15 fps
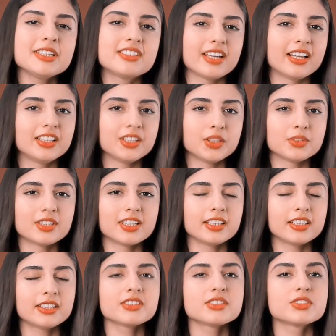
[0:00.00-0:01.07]
tell you that
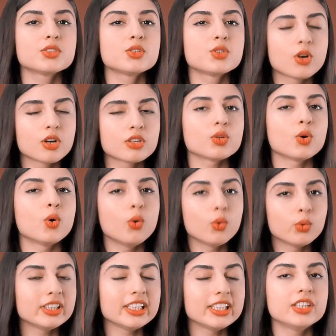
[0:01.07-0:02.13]
it is not
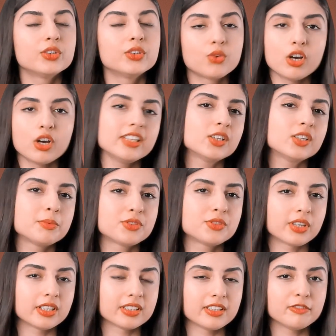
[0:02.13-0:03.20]
only chronic
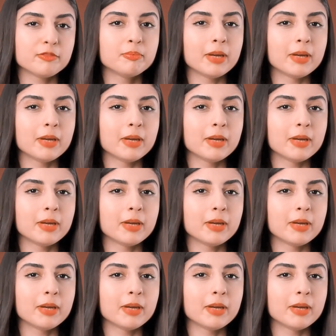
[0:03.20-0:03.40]
obstructive